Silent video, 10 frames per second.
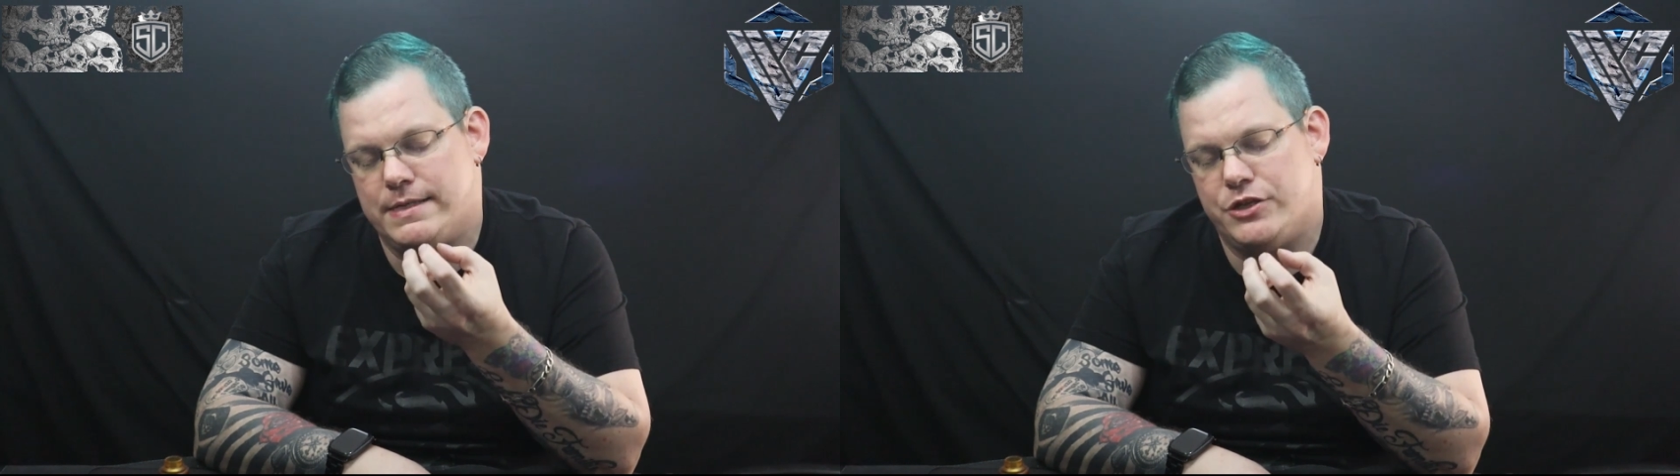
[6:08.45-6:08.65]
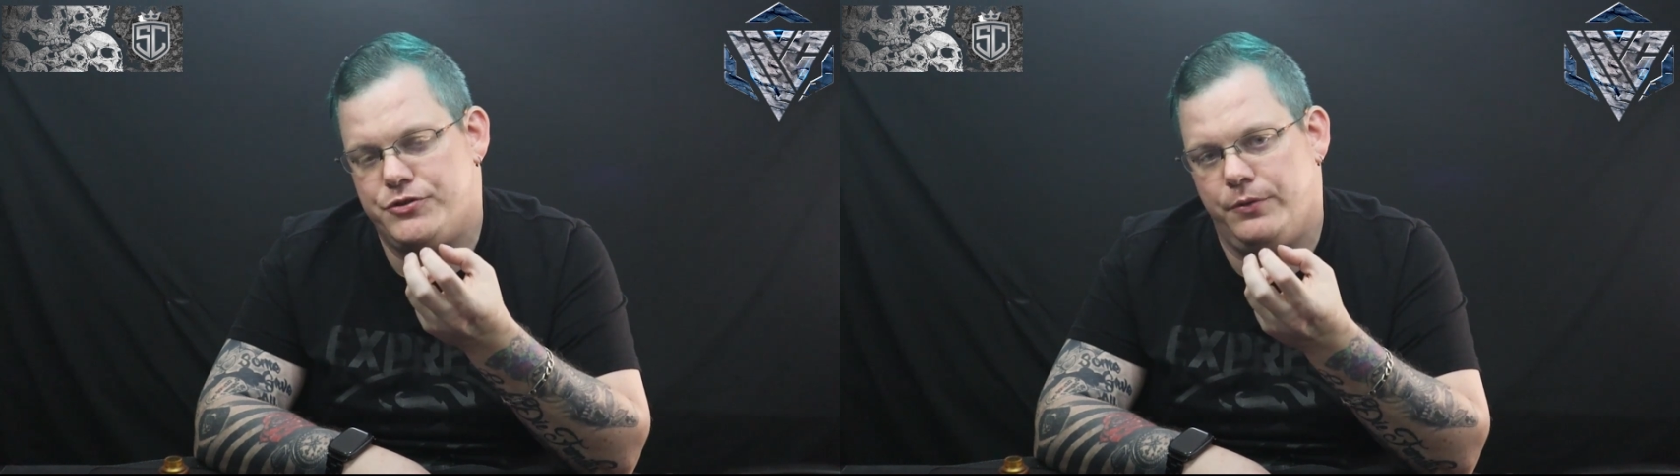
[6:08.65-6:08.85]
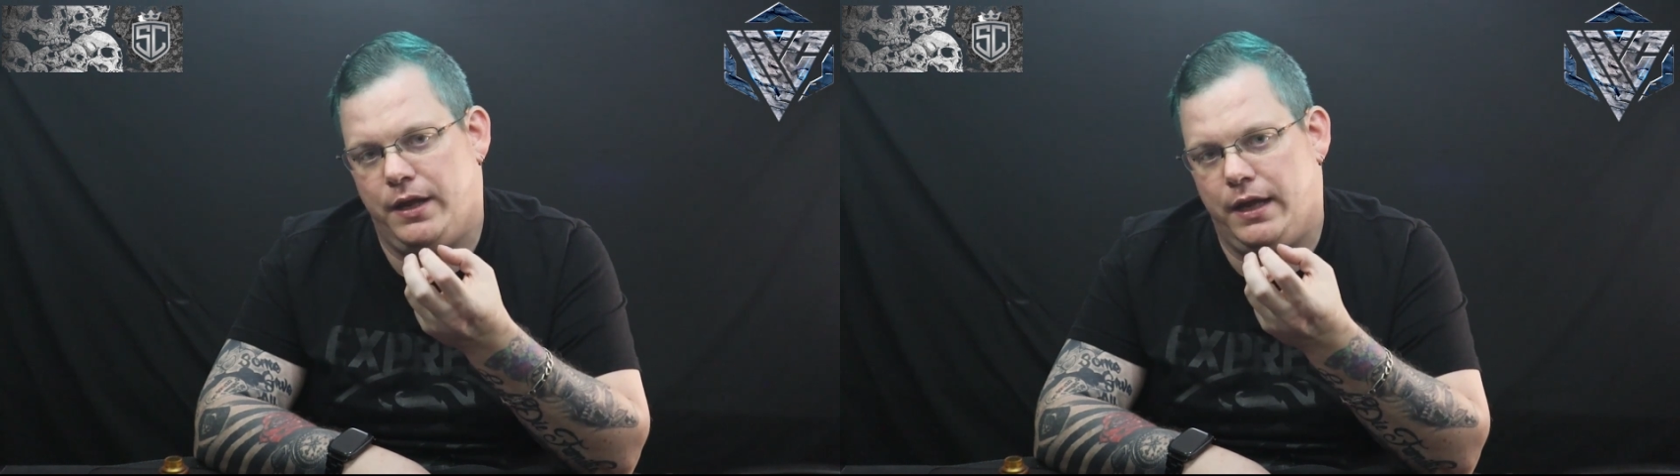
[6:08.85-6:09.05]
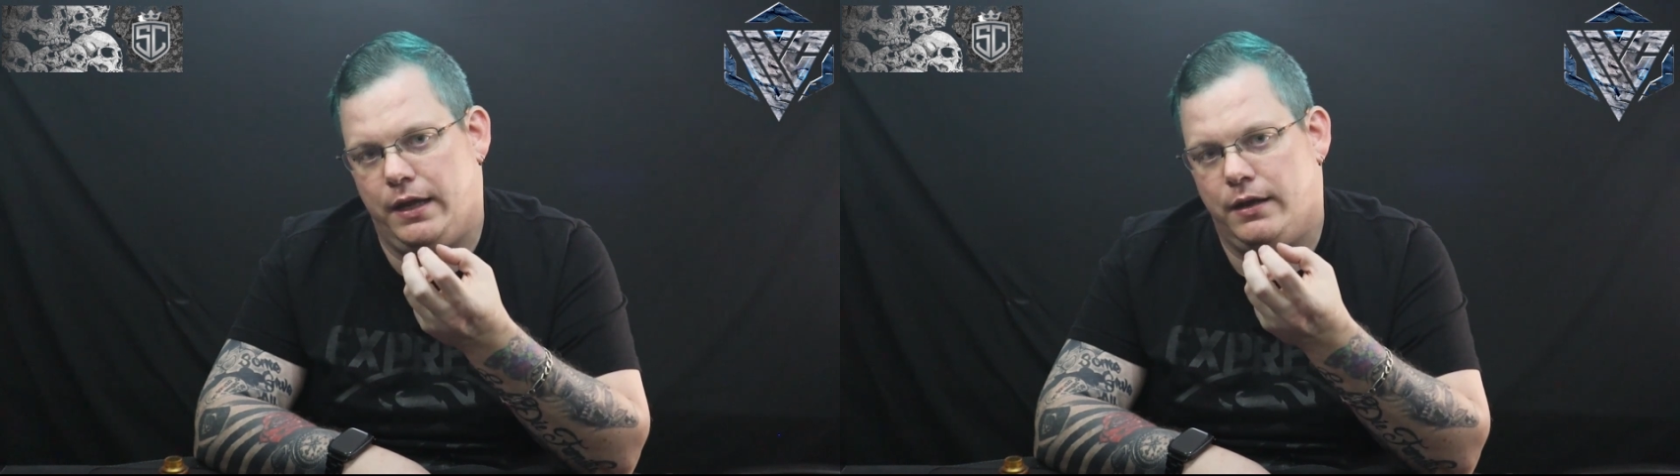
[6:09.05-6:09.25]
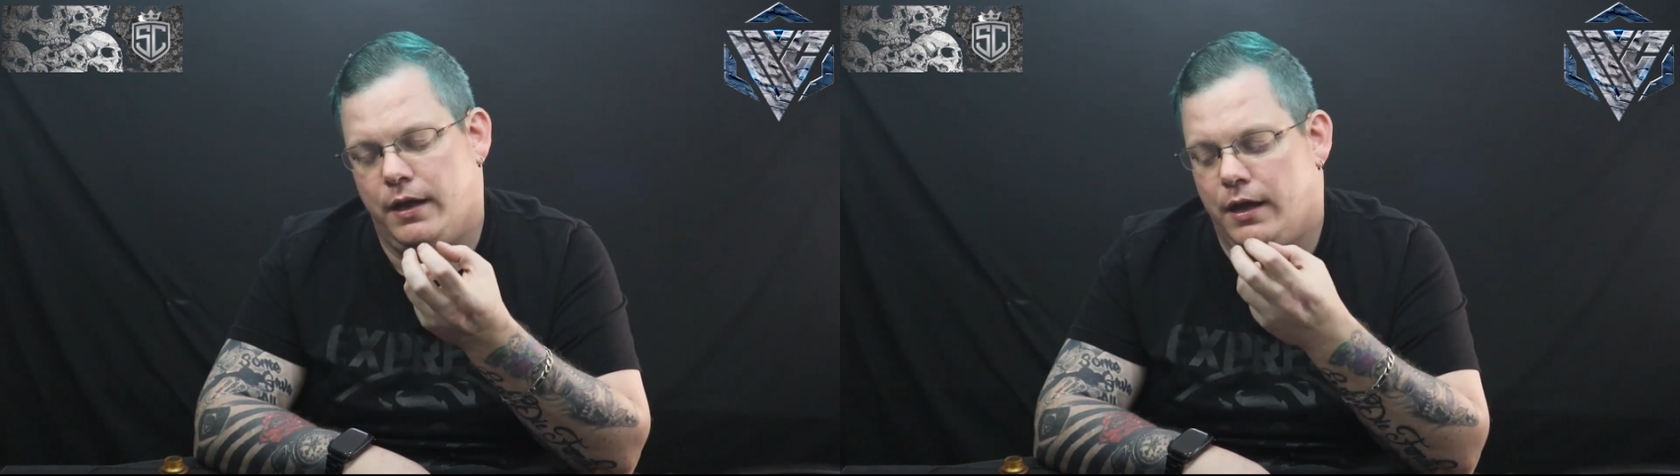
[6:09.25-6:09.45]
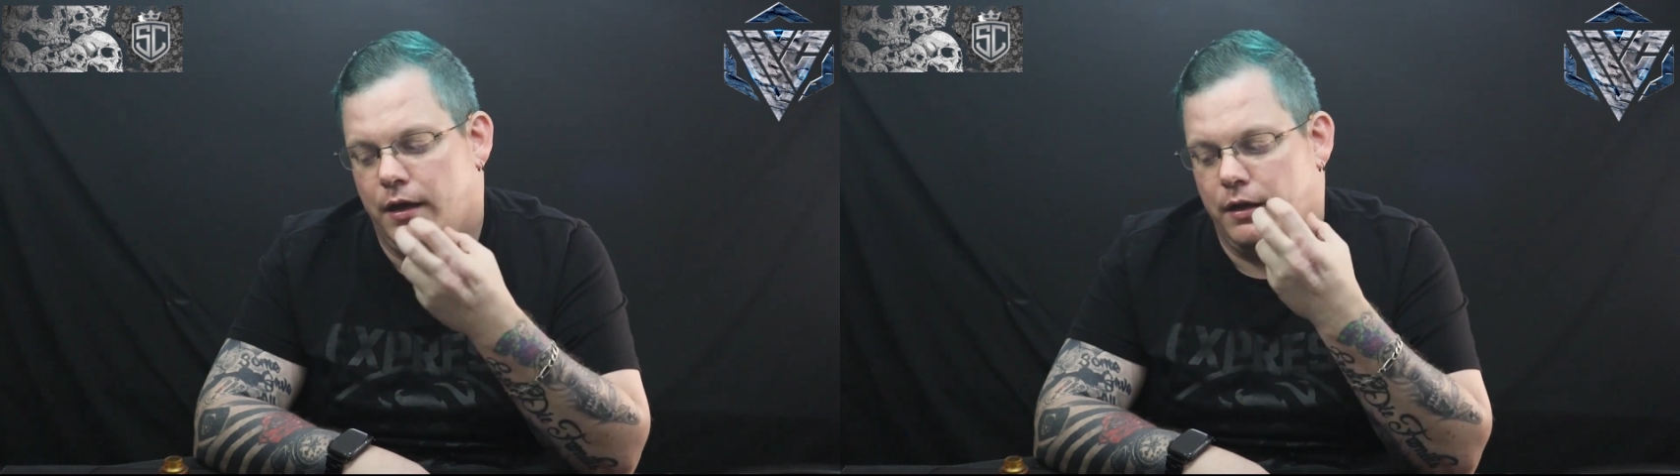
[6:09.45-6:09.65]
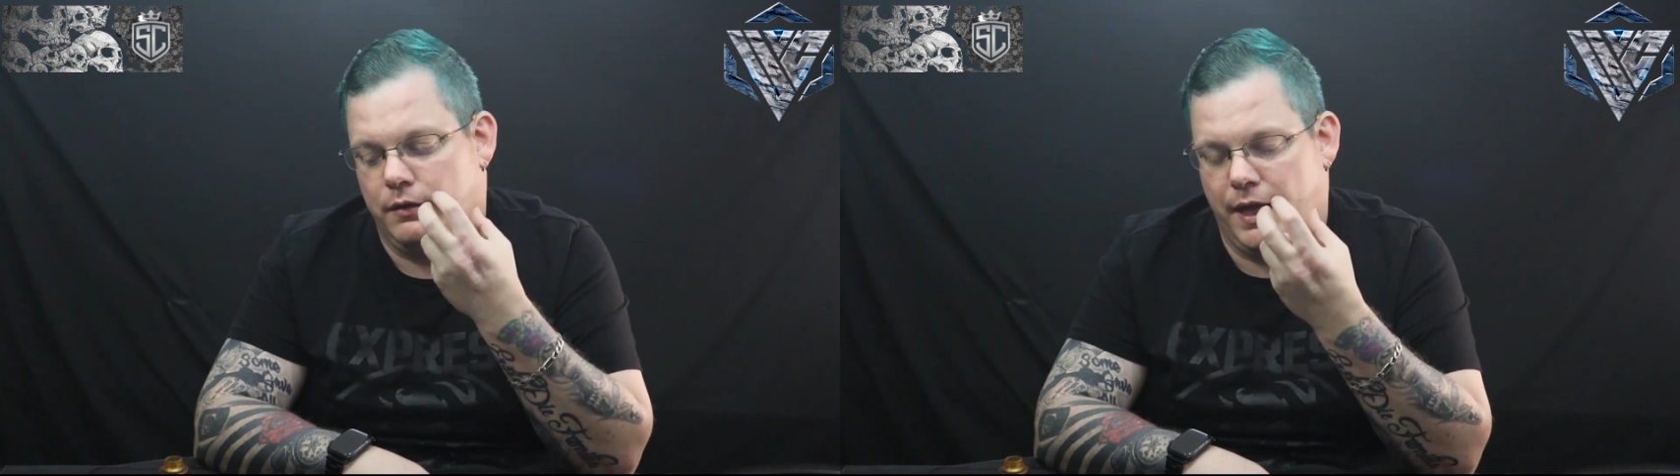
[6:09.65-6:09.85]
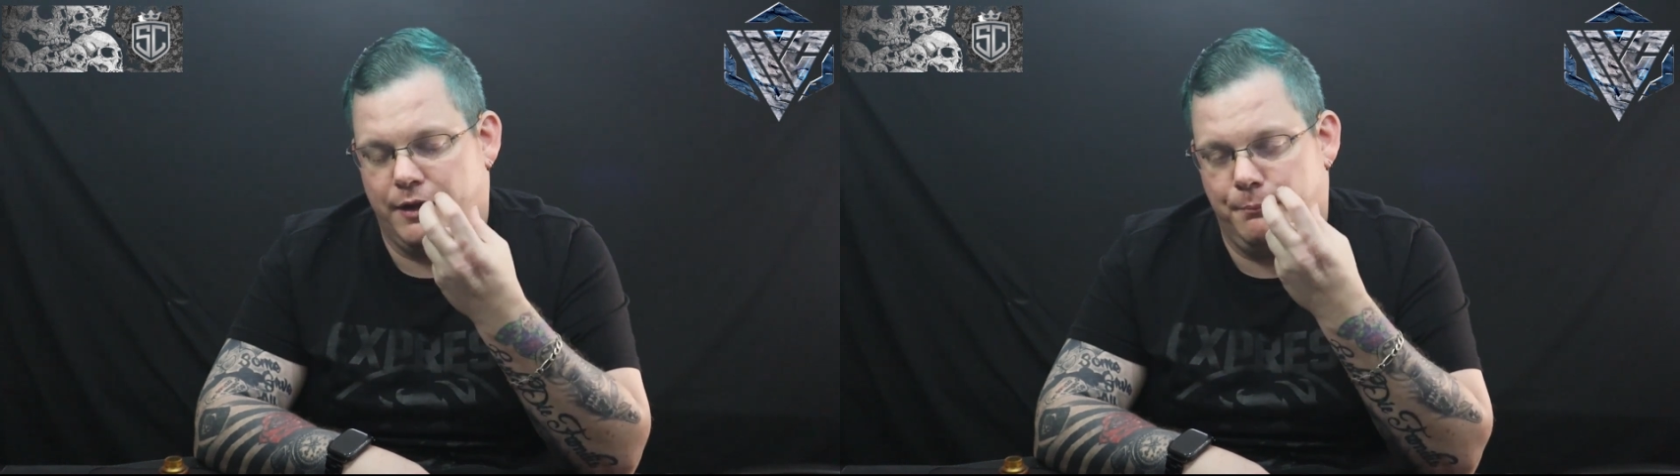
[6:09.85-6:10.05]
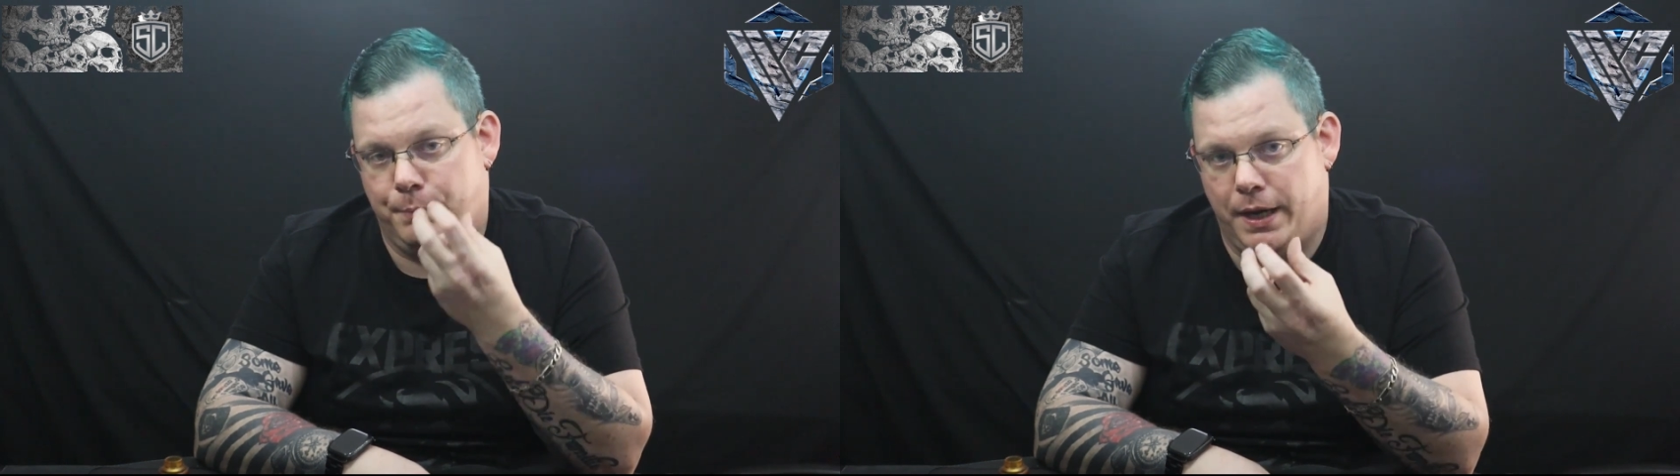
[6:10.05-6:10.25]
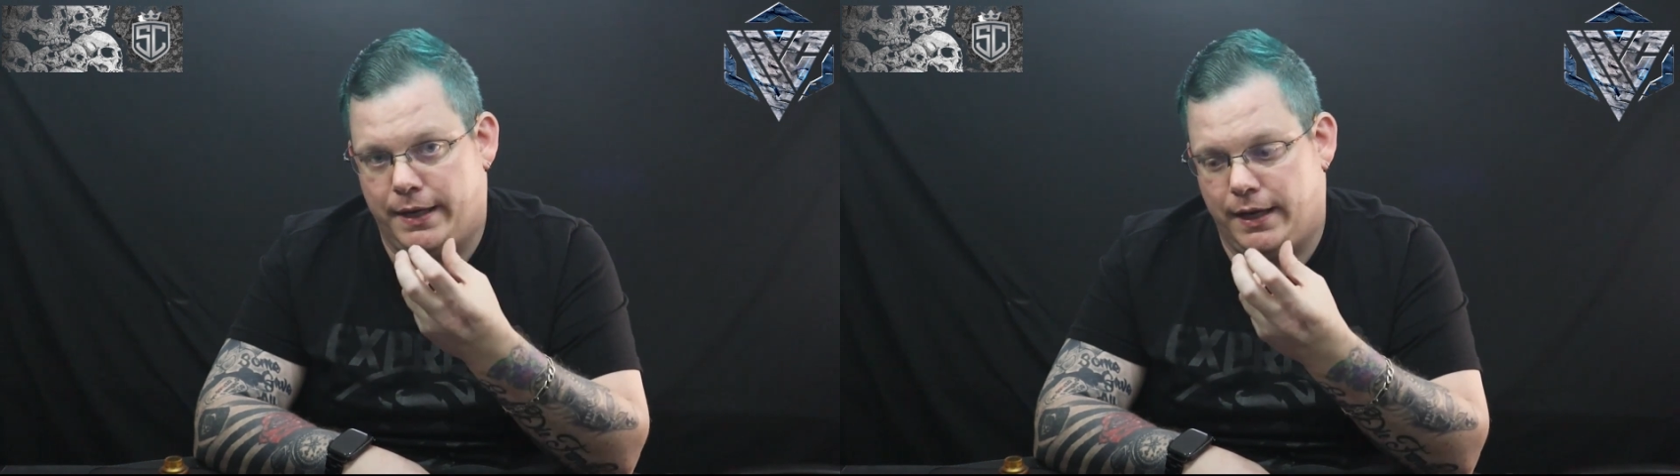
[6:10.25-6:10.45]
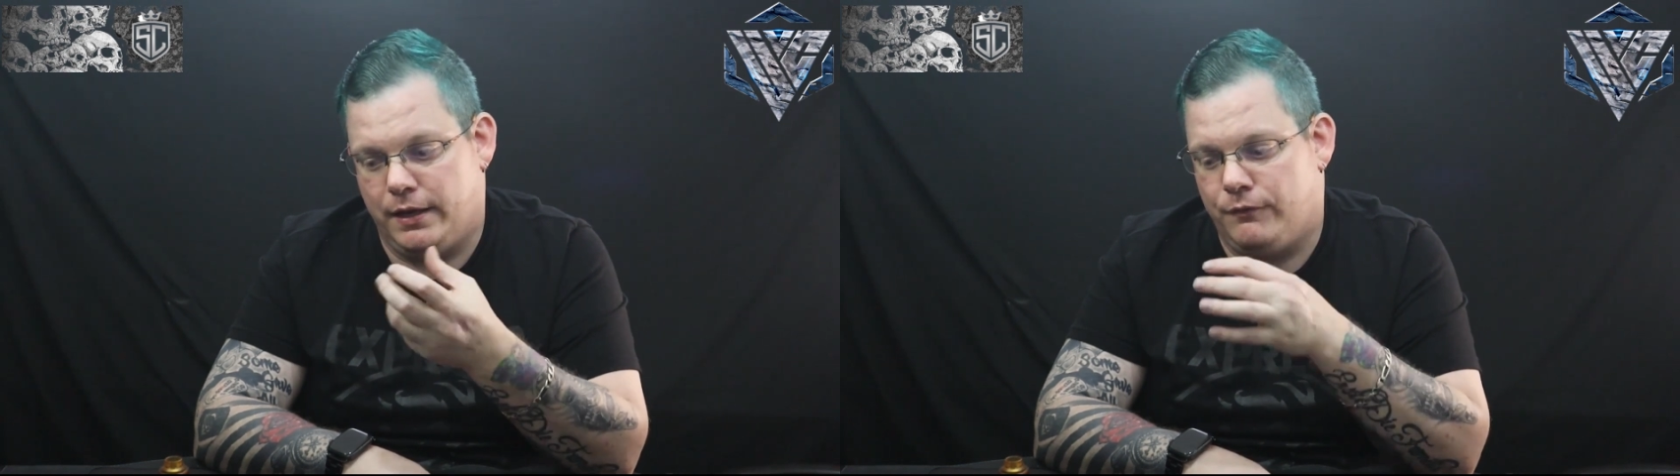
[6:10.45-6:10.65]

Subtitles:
that you need, like a bucket.